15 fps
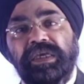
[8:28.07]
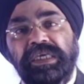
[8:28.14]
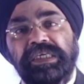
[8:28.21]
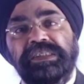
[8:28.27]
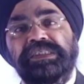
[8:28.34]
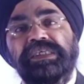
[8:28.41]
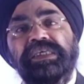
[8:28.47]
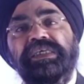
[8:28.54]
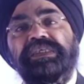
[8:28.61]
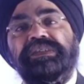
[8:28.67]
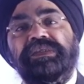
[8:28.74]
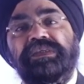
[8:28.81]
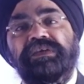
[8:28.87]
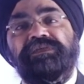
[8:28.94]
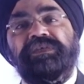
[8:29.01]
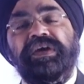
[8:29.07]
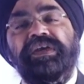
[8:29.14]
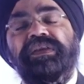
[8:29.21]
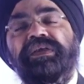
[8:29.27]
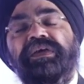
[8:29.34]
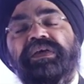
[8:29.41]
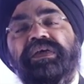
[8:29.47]
ECE
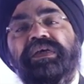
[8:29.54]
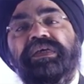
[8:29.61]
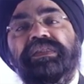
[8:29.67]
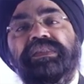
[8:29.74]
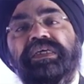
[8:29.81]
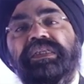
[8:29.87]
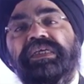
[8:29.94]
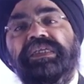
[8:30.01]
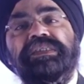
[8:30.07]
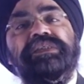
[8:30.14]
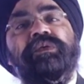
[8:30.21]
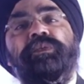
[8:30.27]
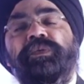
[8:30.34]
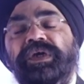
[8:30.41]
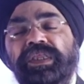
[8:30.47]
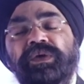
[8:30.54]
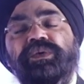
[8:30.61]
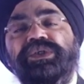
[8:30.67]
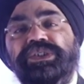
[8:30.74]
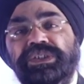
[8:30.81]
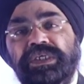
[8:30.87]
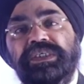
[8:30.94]
certified, then it's a very
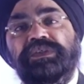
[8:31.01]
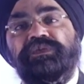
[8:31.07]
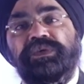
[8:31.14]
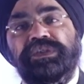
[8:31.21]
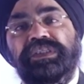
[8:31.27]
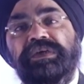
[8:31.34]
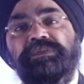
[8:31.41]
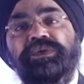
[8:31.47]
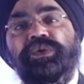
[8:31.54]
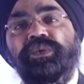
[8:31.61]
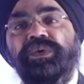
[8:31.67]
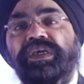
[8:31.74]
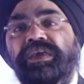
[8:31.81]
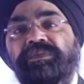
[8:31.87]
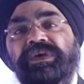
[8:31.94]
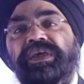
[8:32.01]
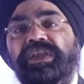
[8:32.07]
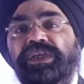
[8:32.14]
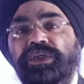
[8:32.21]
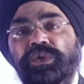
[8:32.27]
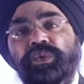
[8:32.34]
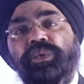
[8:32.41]
good chance for them to
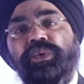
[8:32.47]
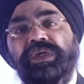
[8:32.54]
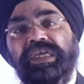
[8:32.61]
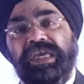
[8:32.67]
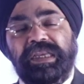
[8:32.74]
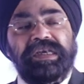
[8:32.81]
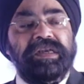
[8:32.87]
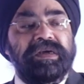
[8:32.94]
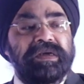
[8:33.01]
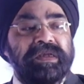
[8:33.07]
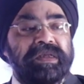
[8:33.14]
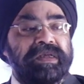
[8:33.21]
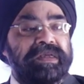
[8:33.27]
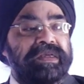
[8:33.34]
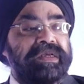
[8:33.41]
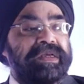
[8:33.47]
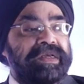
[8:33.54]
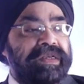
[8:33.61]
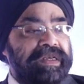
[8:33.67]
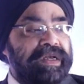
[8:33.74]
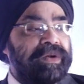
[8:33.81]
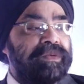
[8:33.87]
immigrate to Canada.
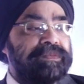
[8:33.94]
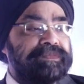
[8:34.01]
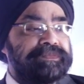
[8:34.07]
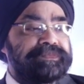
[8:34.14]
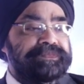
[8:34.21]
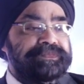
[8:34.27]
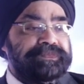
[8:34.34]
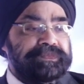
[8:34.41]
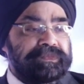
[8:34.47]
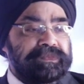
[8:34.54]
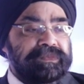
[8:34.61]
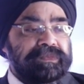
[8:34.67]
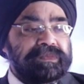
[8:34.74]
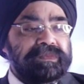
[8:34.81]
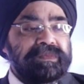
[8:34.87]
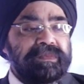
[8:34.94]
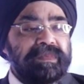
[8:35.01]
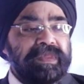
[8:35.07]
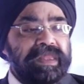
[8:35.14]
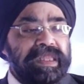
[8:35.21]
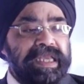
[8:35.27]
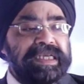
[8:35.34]
Now,
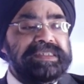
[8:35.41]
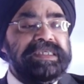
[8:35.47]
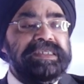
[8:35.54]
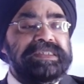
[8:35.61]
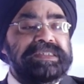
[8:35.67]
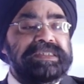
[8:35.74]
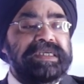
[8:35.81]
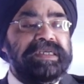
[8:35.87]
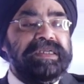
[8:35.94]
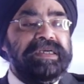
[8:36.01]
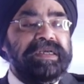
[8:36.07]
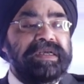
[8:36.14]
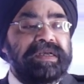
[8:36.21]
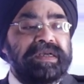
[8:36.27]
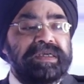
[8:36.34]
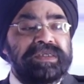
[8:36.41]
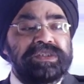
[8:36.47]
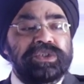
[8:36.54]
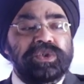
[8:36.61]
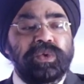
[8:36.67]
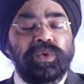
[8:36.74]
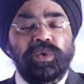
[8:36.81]
as I said,
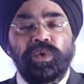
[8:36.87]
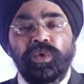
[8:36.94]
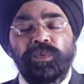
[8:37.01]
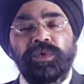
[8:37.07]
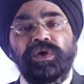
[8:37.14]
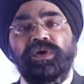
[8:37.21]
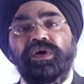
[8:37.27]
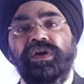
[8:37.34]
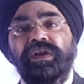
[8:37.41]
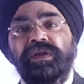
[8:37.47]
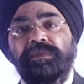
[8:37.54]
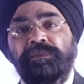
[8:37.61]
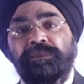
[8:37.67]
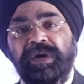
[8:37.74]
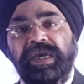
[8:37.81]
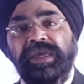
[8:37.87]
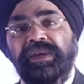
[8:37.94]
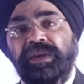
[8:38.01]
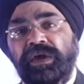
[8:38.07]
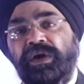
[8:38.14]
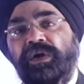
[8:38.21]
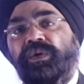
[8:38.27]
so overall
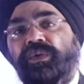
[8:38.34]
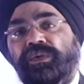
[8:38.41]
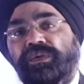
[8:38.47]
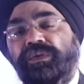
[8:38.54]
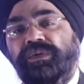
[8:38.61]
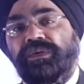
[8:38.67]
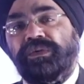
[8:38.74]
by now,